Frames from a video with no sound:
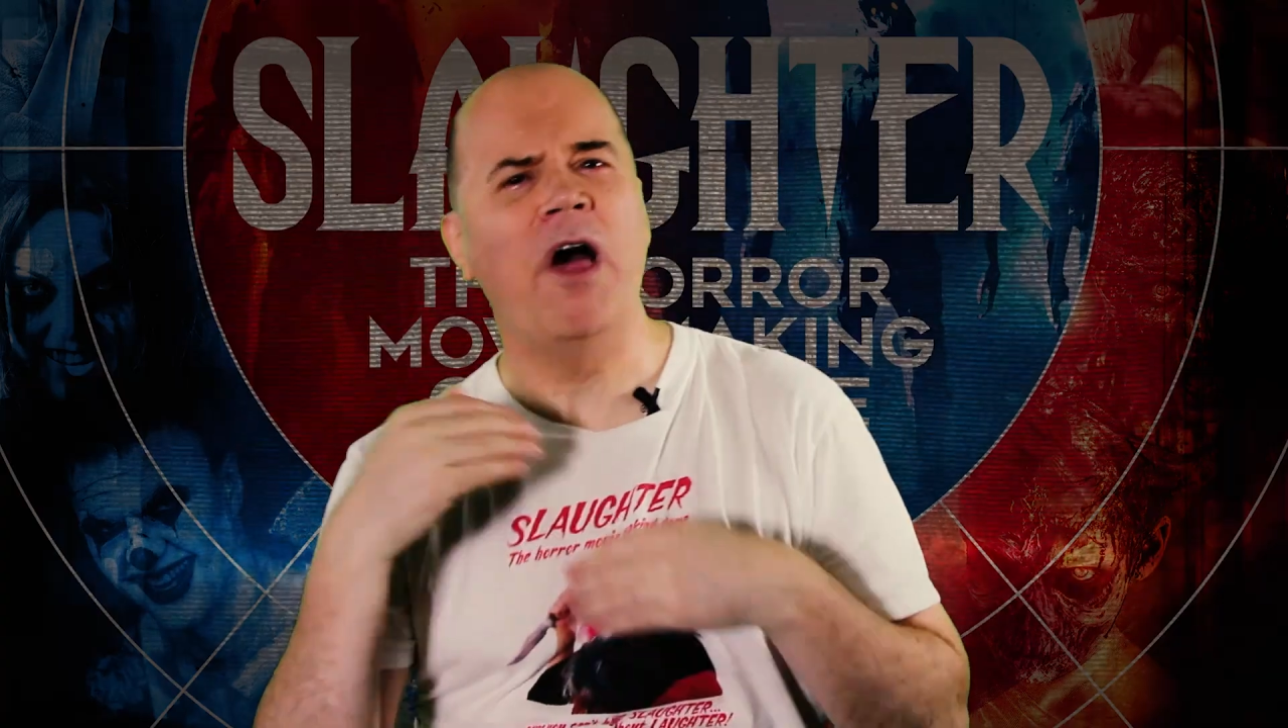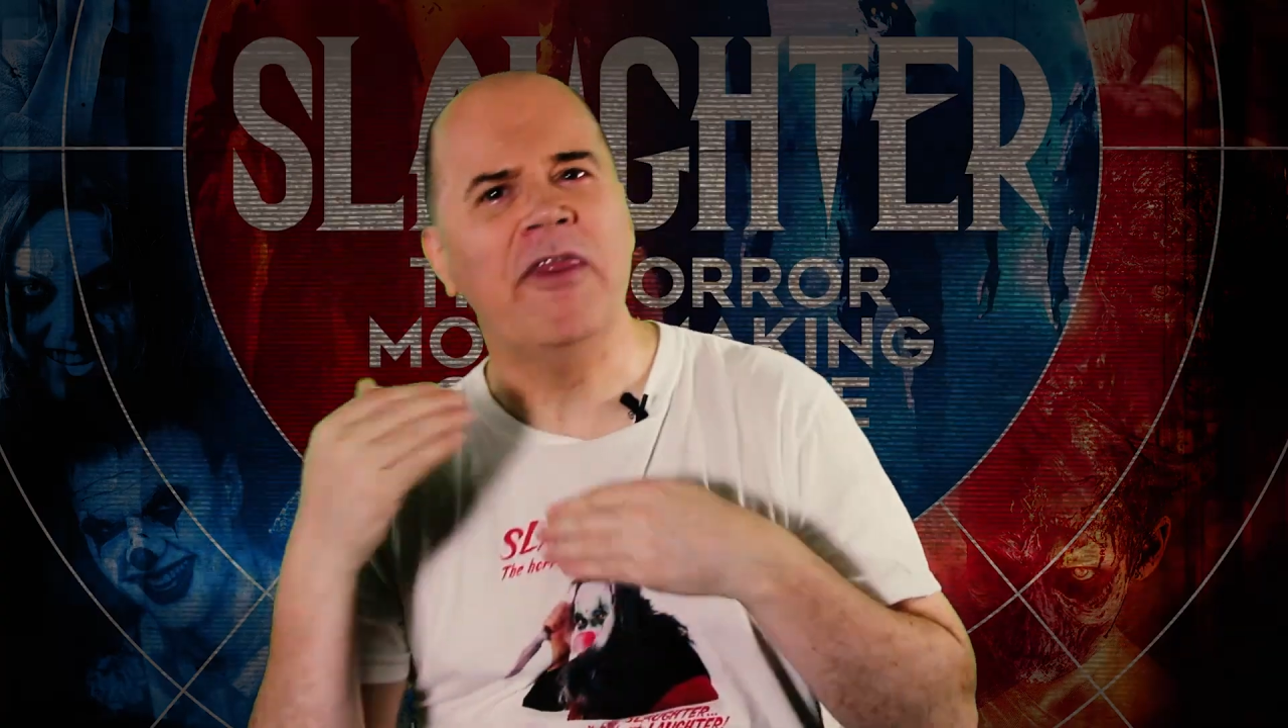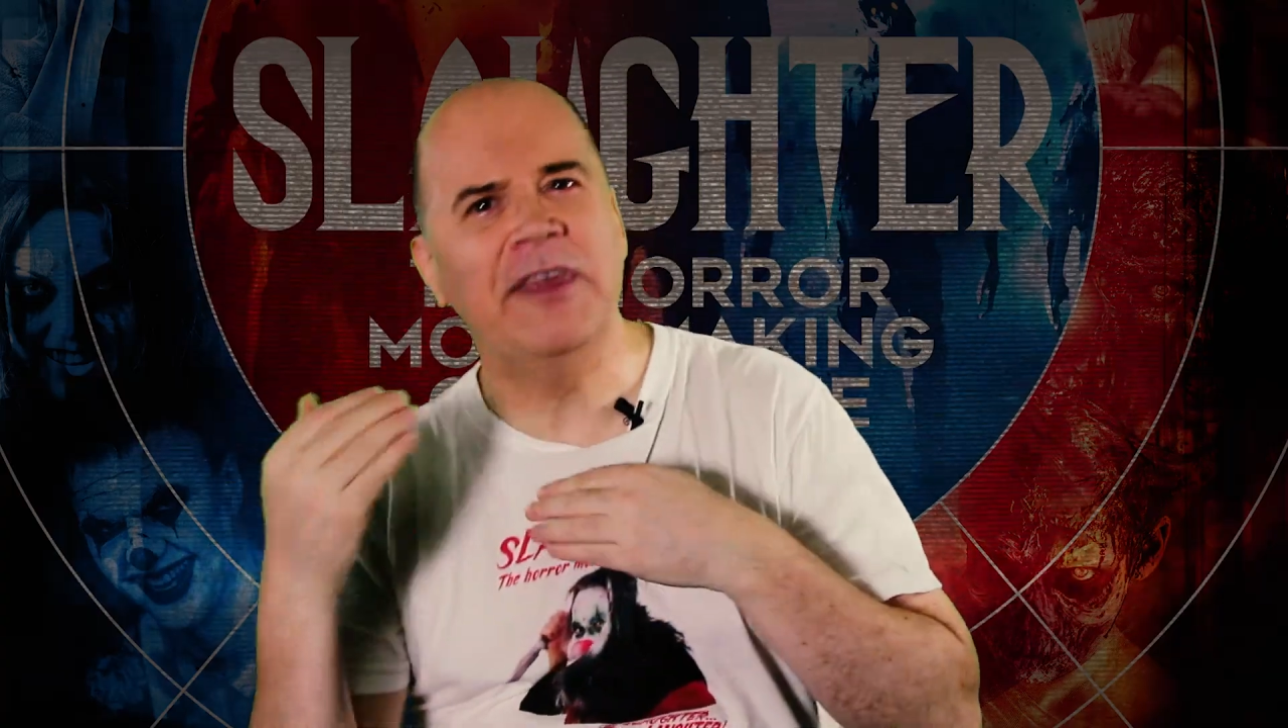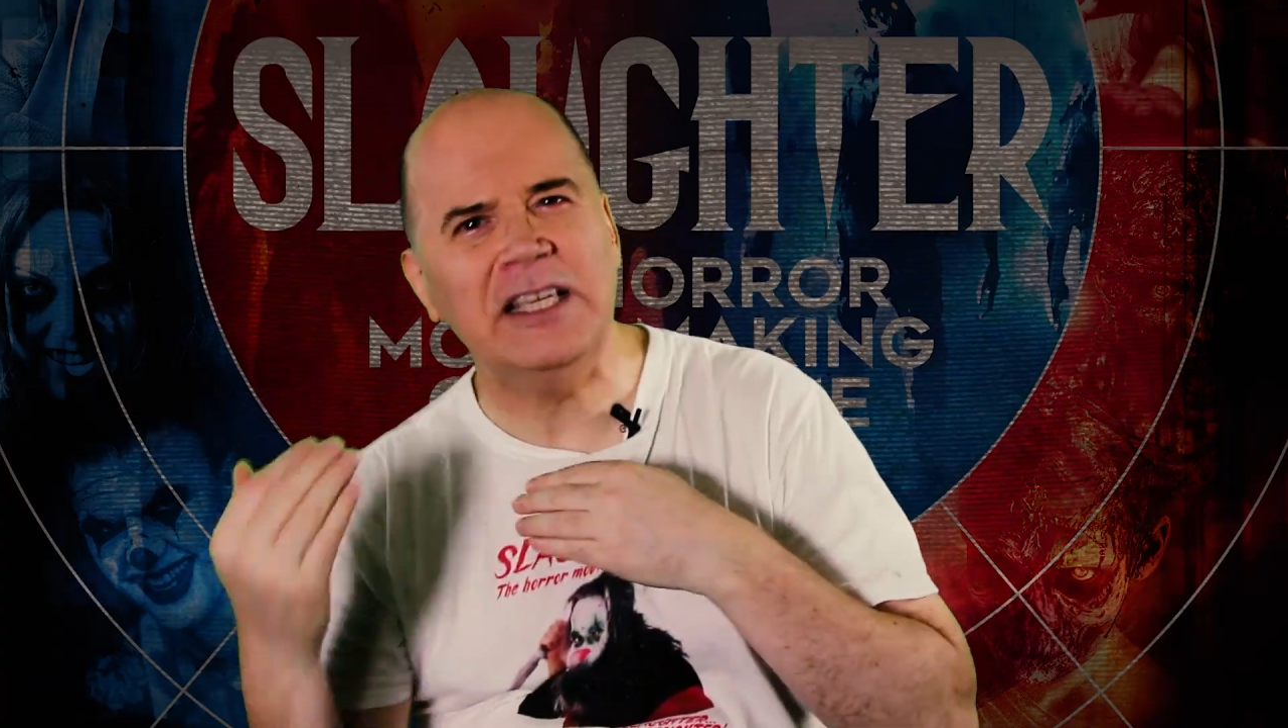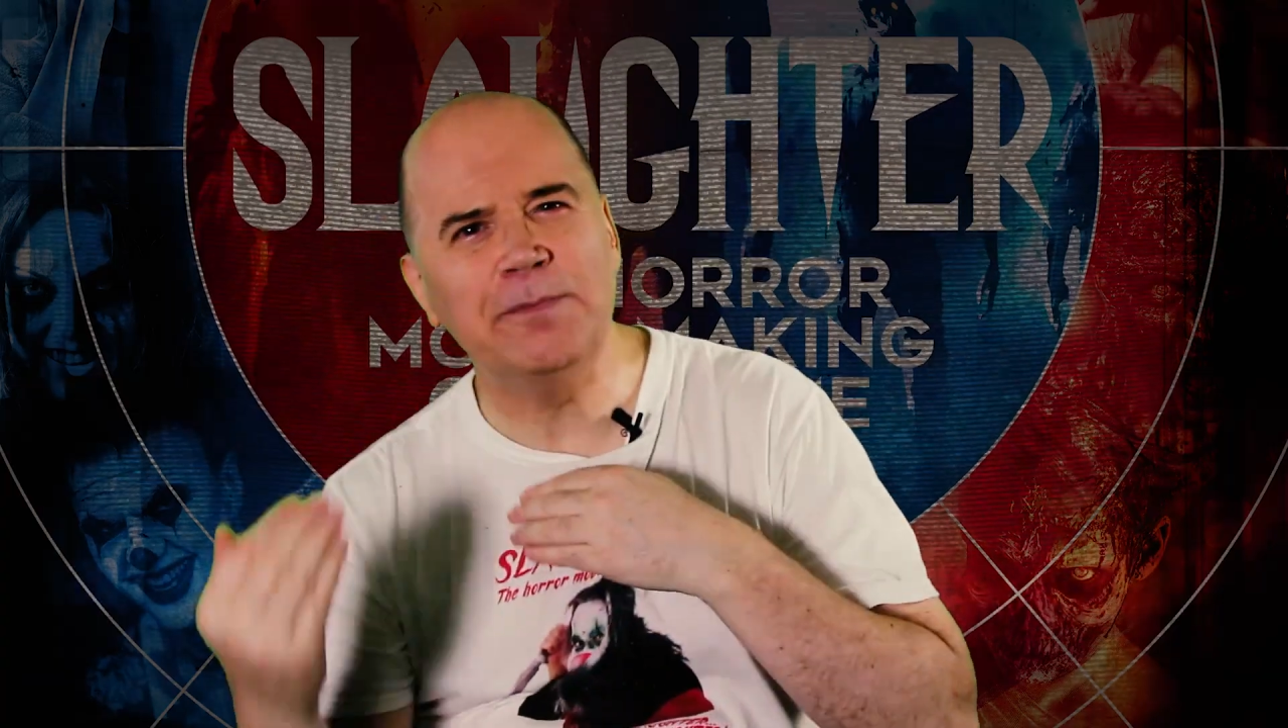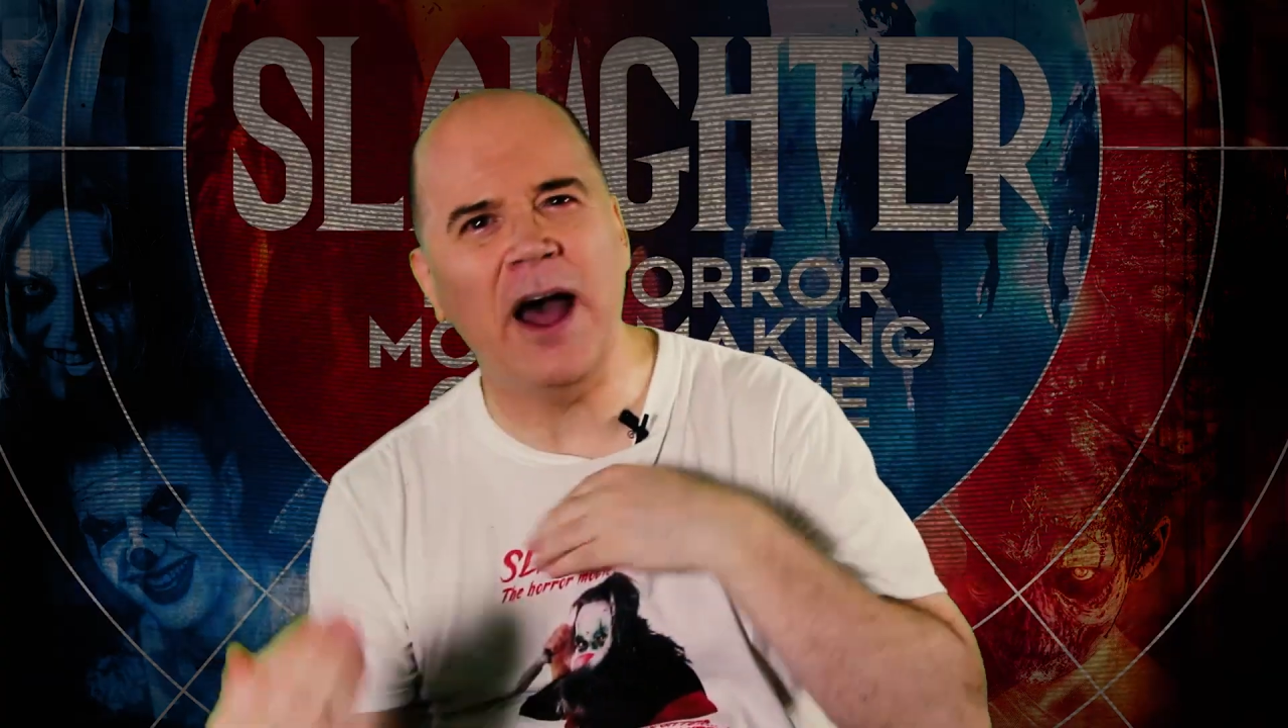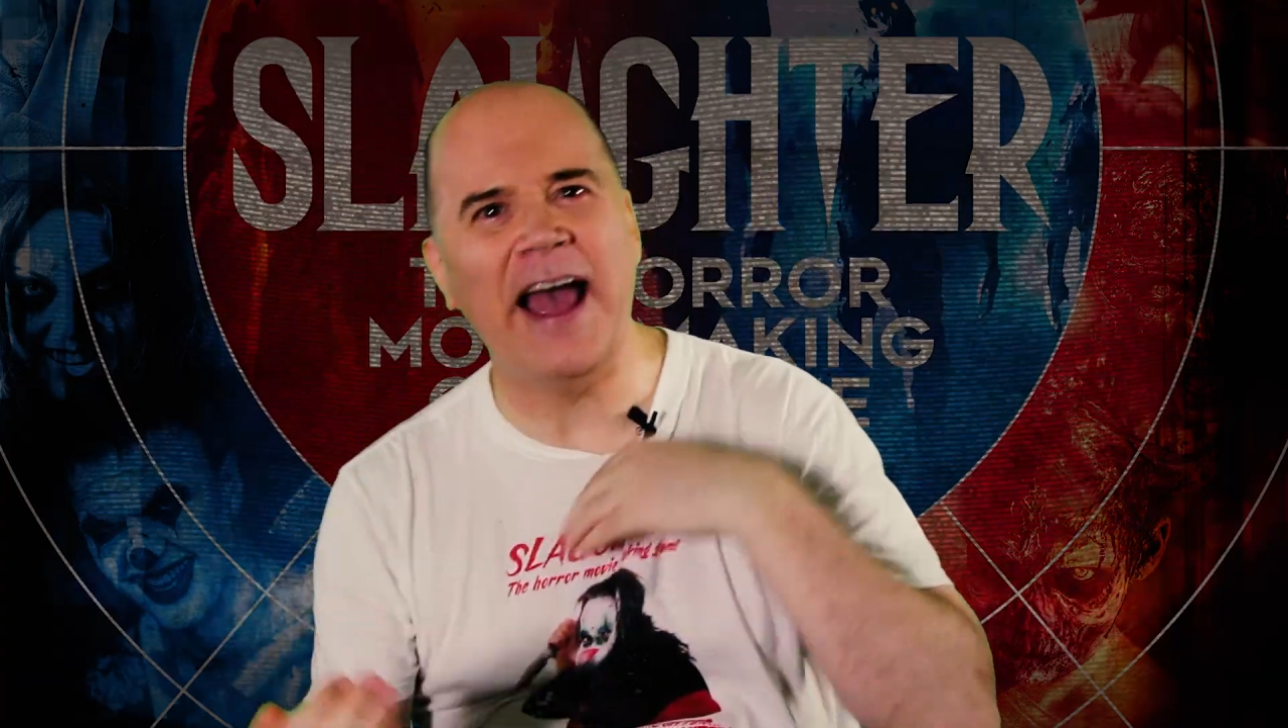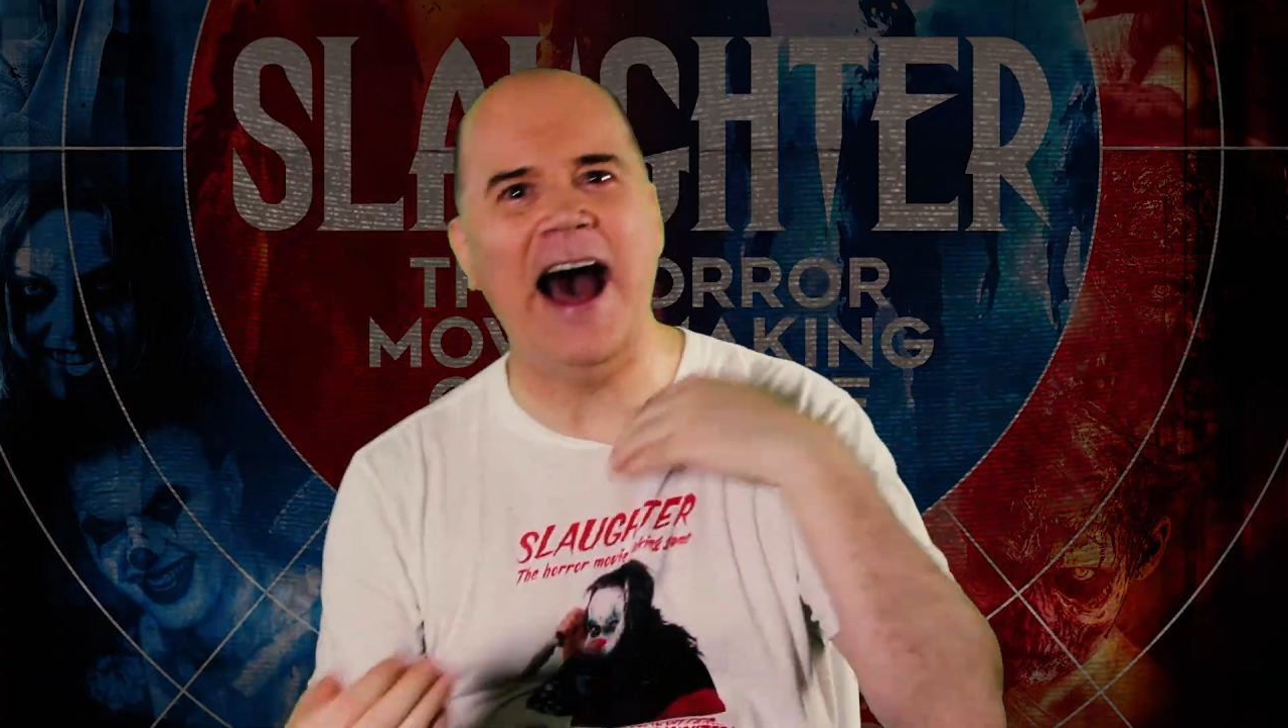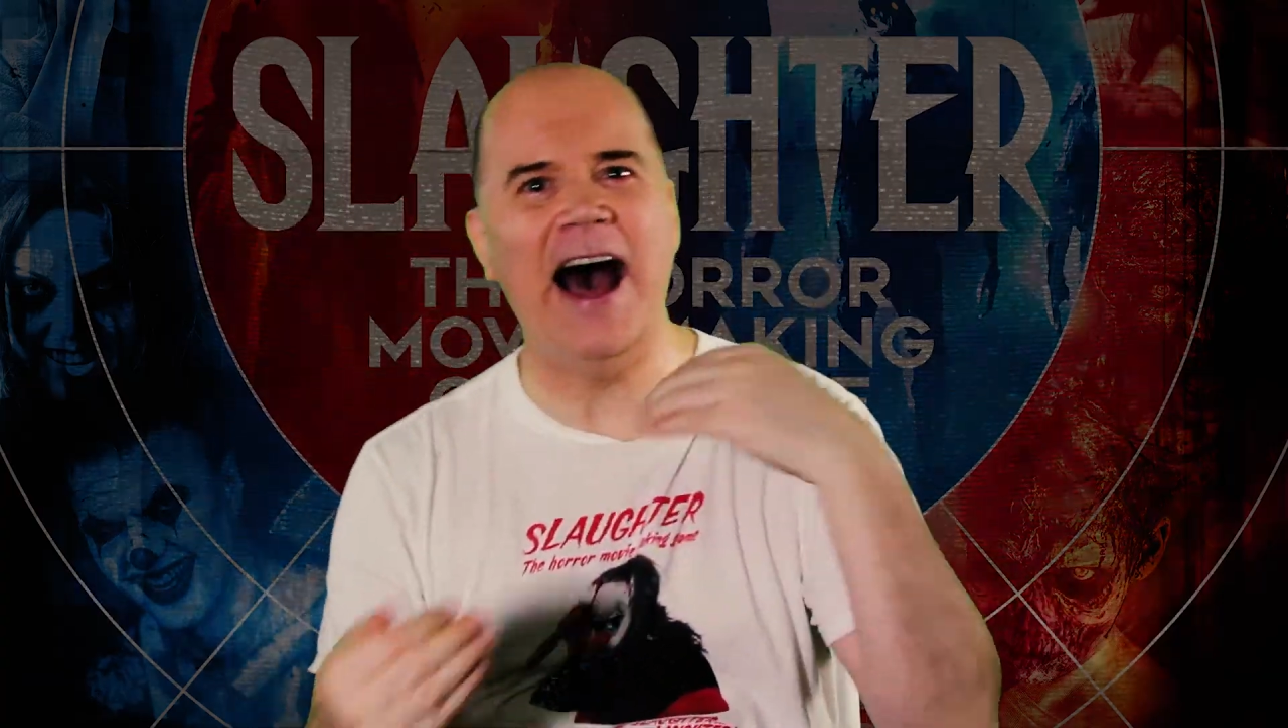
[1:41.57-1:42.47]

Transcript: these by